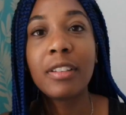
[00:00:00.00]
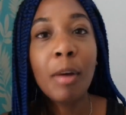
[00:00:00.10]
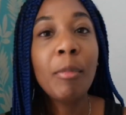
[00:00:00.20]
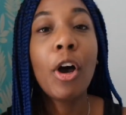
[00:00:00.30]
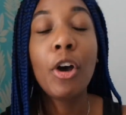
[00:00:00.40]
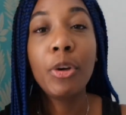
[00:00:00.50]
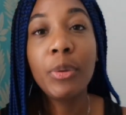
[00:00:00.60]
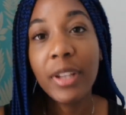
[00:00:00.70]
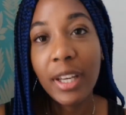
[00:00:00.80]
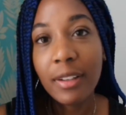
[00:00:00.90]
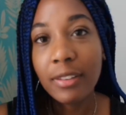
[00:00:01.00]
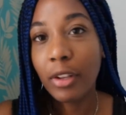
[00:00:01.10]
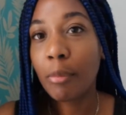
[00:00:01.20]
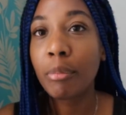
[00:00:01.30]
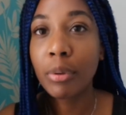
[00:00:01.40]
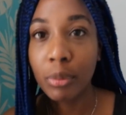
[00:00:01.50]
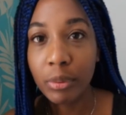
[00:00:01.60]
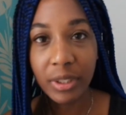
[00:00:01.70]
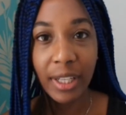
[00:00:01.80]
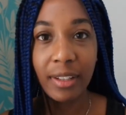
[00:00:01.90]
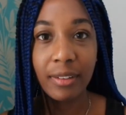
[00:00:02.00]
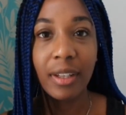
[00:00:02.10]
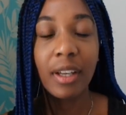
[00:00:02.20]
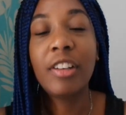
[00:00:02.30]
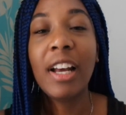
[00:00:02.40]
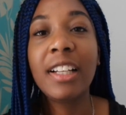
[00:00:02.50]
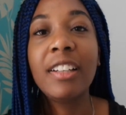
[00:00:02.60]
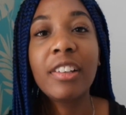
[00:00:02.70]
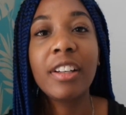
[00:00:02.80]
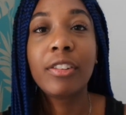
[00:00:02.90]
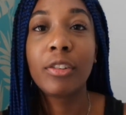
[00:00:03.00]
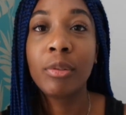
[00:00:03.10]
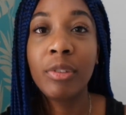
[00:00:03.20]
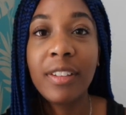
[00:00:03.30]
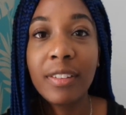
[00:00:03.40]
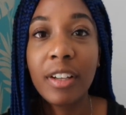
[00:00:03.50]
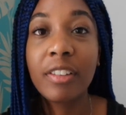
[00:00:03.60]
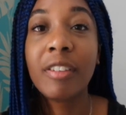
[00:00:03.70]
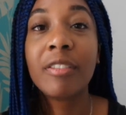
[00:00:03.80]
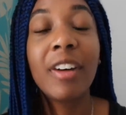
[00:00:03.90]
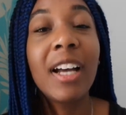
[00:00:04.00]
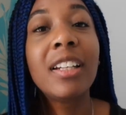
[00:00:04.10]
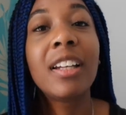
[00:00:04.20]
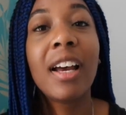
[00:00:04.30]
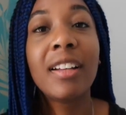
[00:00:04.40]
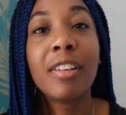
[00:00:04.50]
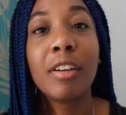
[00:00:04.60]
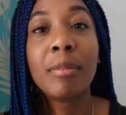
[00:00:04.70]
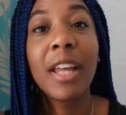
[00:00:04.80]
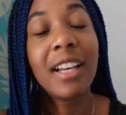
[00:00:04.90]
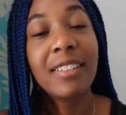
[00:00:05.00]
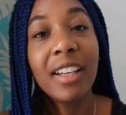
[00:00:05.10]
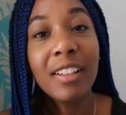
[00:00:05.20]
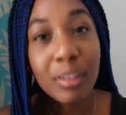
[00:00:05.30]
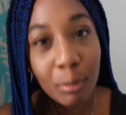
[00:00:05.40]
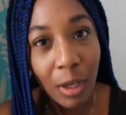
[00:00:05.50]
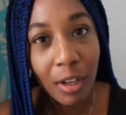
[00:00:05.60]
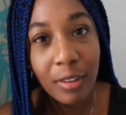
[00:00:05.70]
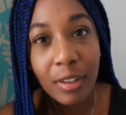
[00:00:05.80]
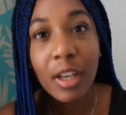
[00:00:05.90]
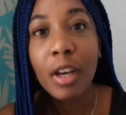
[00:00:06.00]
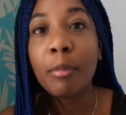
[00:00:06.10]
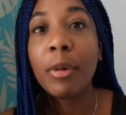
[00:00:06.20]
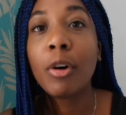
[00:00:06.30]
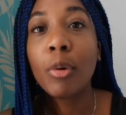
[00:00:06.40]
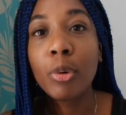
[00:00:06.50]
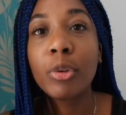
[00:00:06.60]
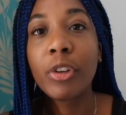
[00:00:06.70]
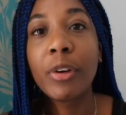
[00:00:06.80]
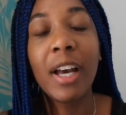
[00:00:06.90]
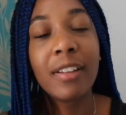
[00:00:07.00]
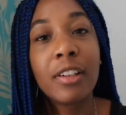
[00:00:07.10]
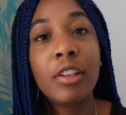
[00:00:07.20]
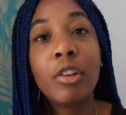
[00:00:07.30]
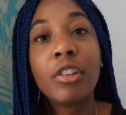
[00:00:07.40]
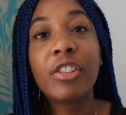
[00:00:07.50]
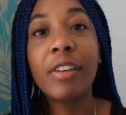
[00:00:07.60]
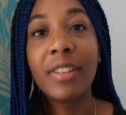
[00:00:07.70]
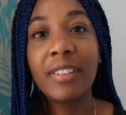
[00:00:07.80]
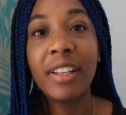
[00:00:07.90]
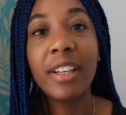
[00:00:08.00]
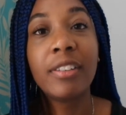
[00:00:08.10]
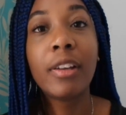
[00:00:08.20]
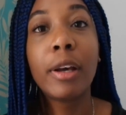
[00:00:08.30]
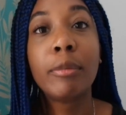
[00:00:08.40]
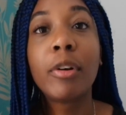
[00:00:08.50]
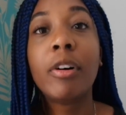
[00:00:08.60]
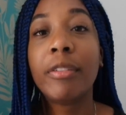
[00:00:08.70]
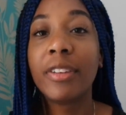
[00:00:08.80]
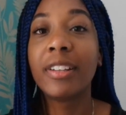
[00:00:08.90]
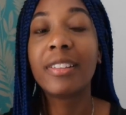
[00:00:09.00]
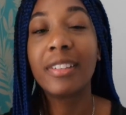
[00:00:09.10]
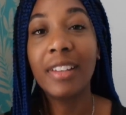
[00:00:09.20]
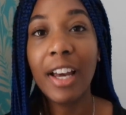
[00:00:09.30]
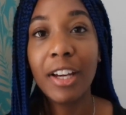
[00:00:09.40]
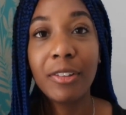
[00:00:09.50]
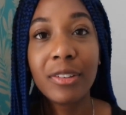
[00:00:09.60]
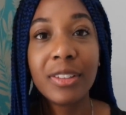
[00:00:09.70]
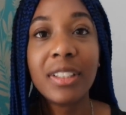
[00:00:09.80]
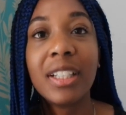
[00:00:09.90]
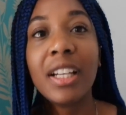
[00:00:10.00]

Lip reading: Some own theirs, some pull theirs. The challenge is to research and find an item that is in demand but also has a longevity in terms of the style.